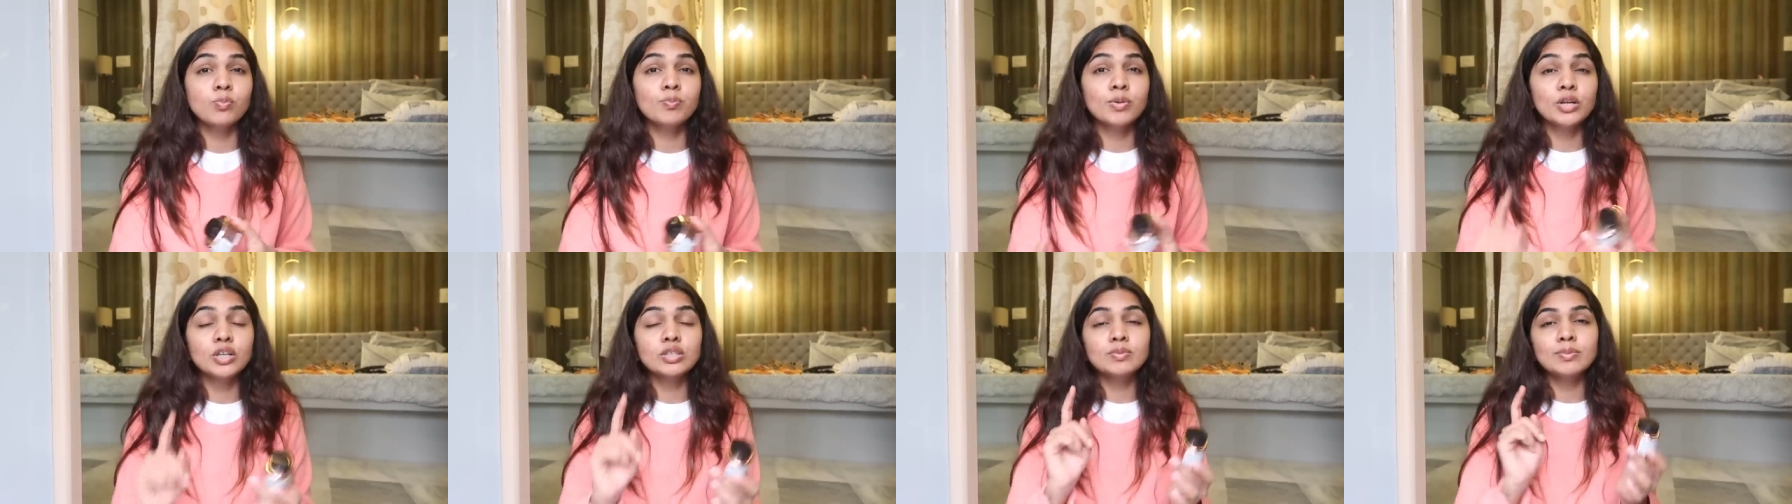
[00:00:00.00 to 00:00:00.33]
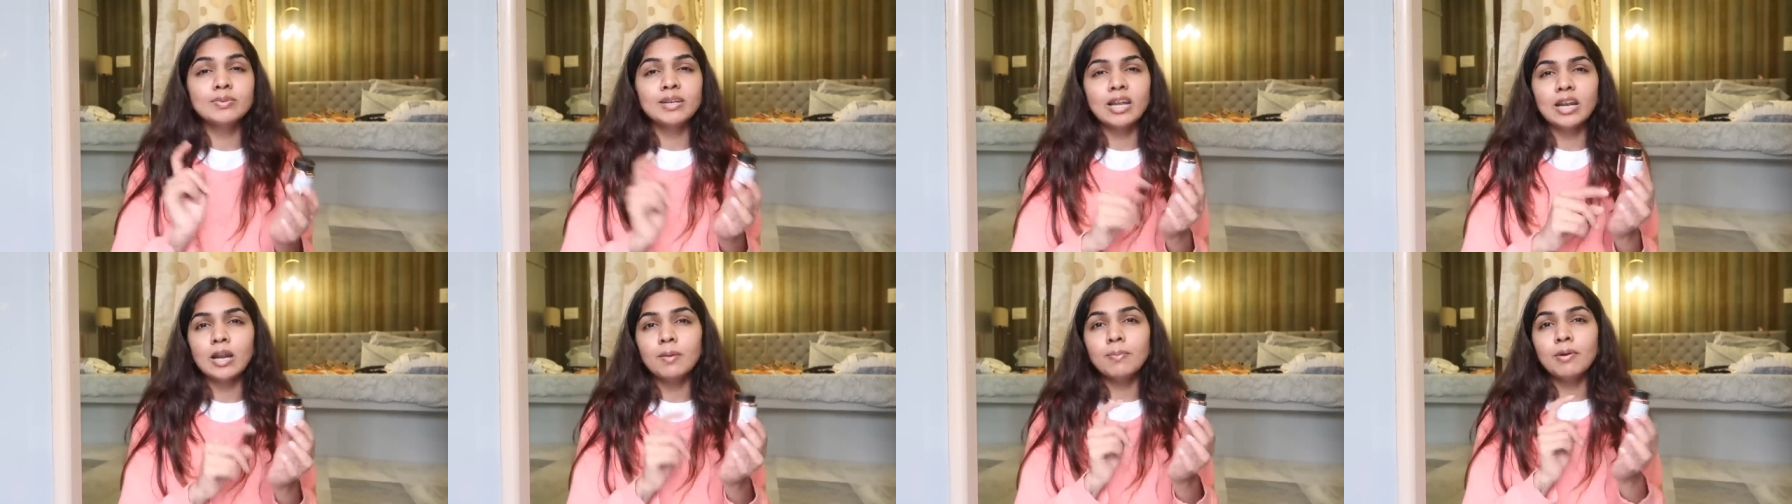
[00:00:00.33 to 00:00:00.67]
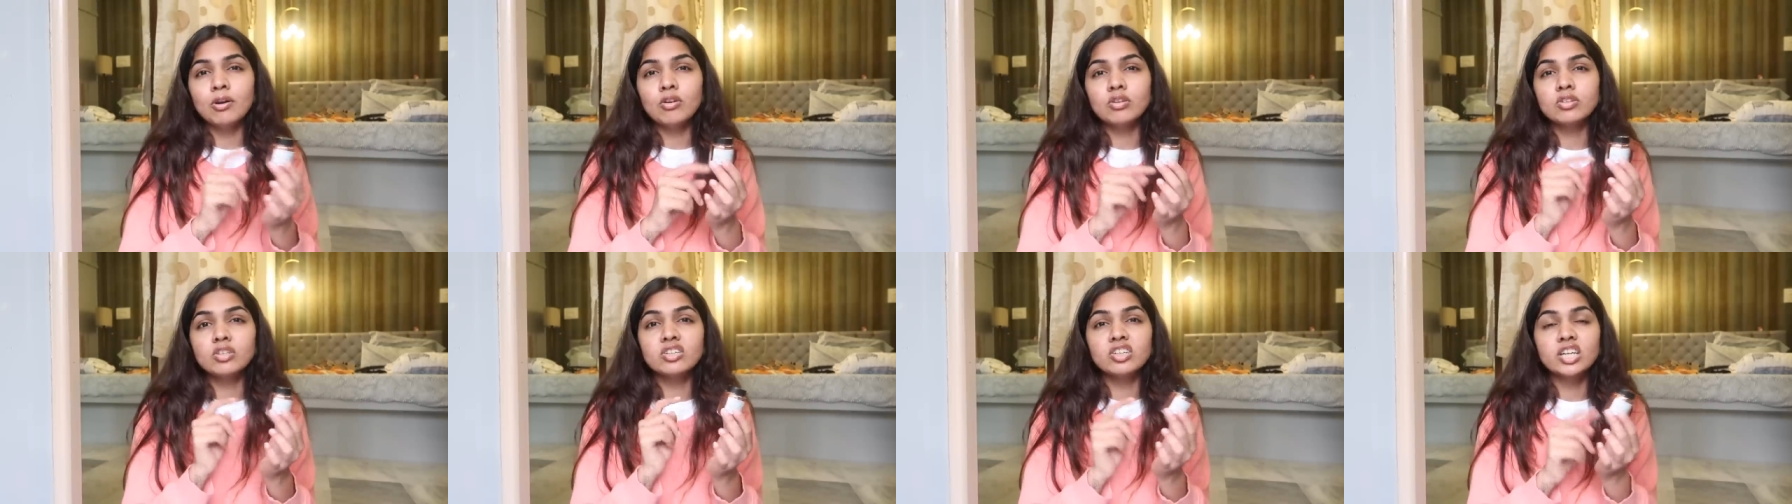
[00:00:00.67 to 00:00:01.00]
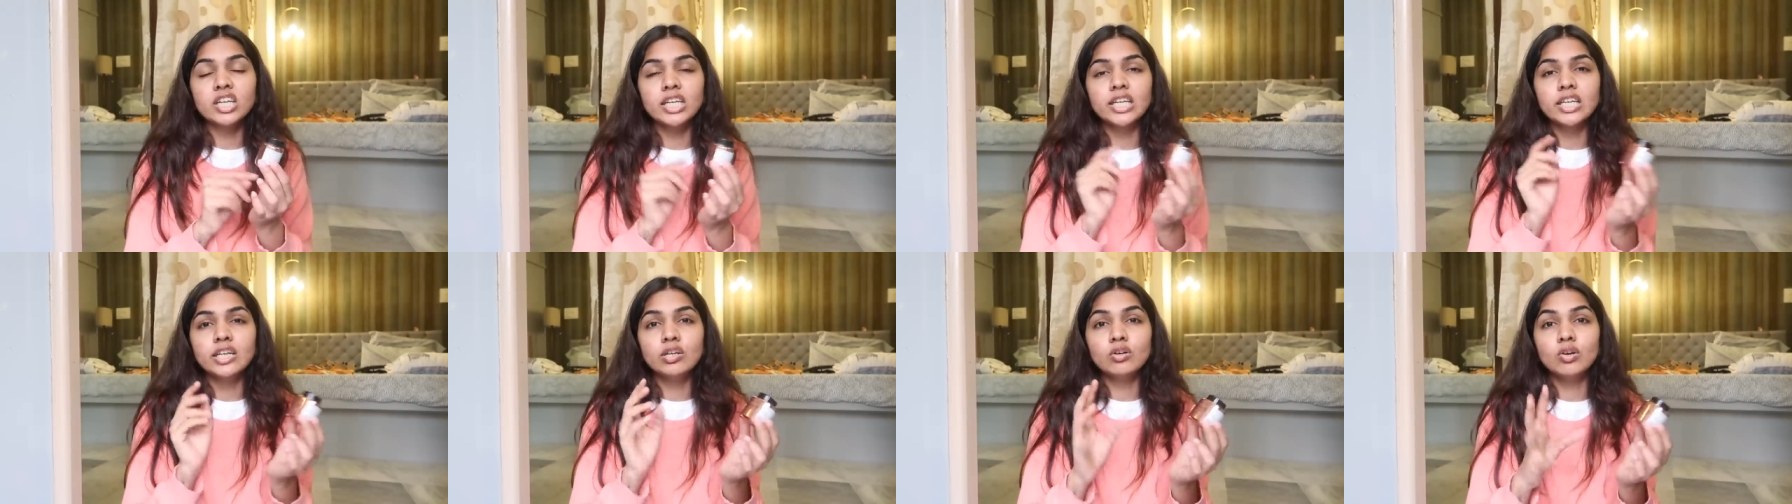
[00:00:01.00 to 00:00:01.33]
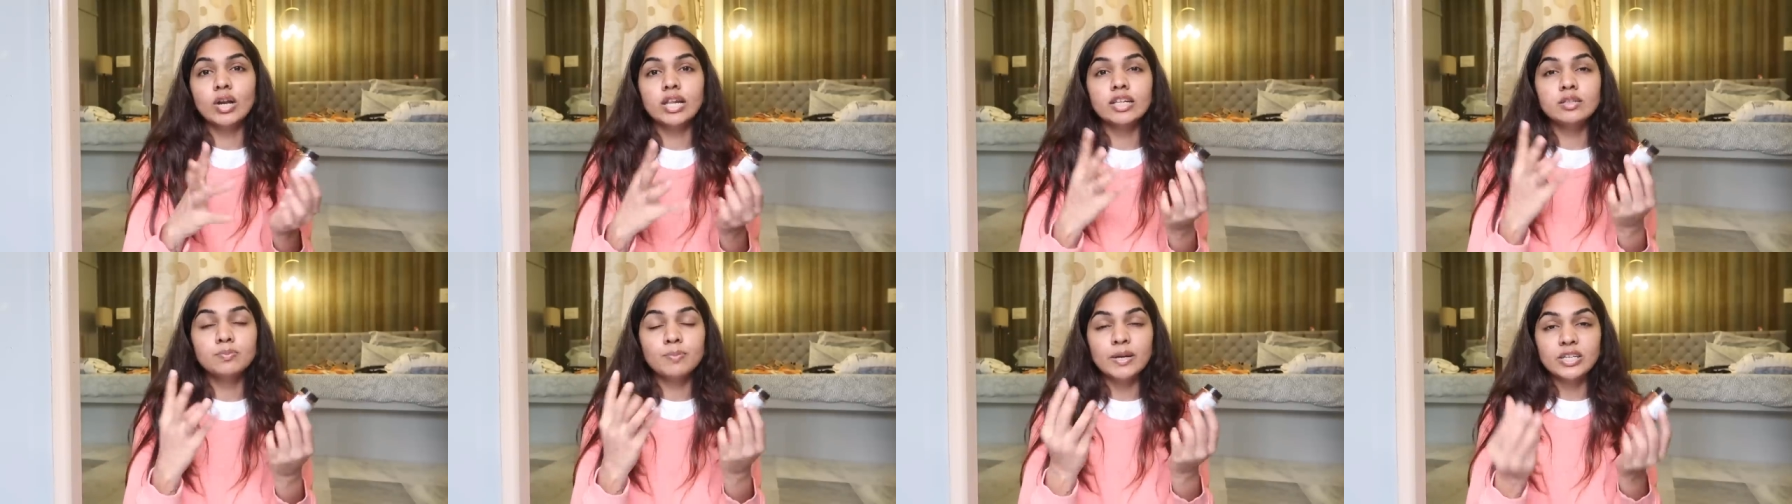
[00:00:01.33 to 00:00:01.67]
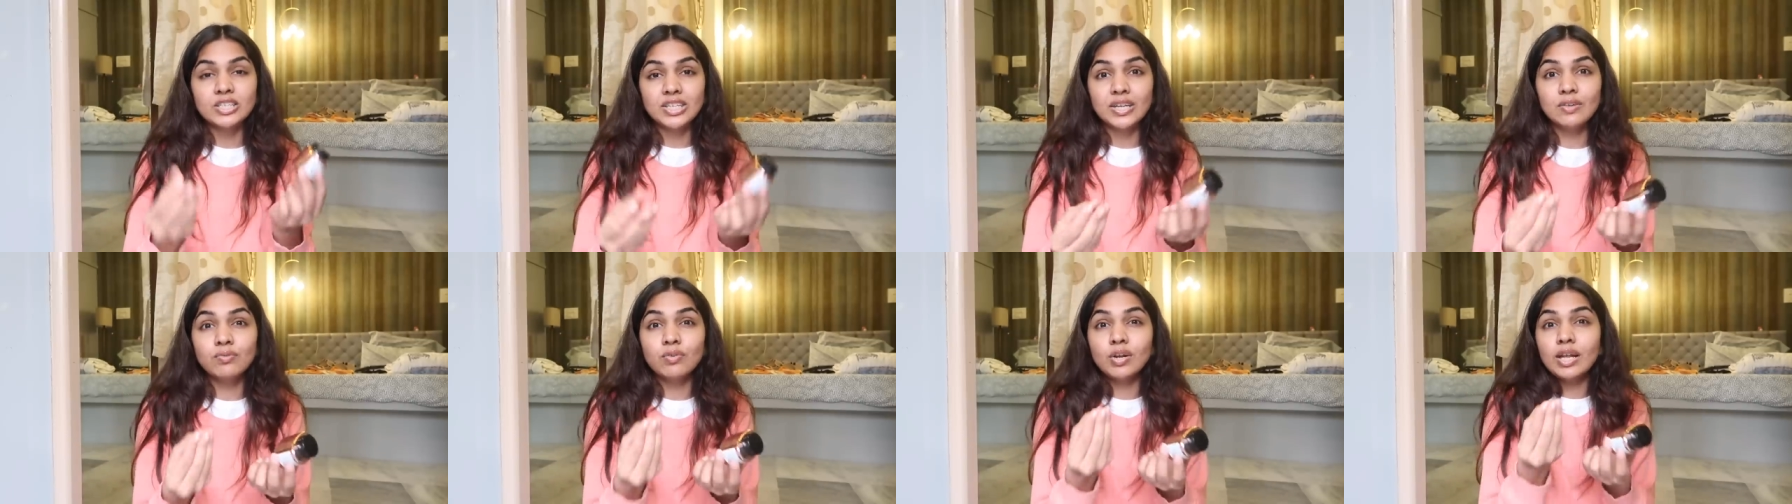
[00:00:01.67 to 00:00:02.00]
because banana powders are really good,
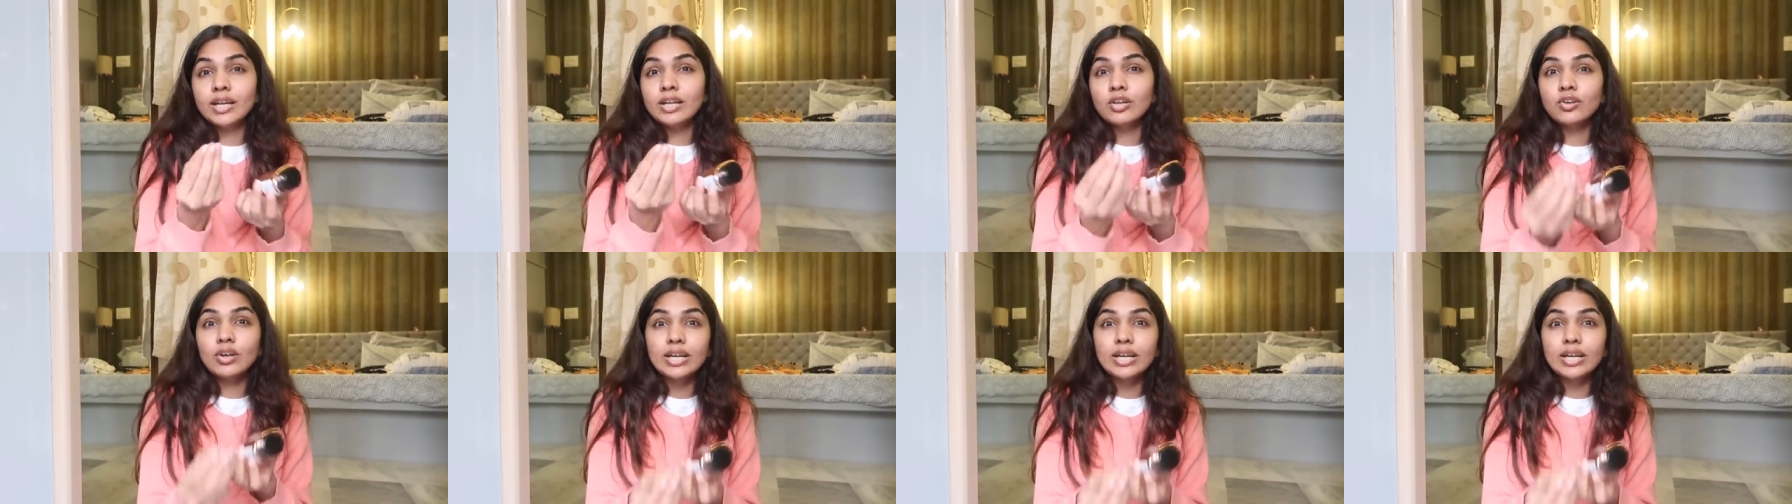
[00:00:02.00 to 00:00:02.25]
especially for like,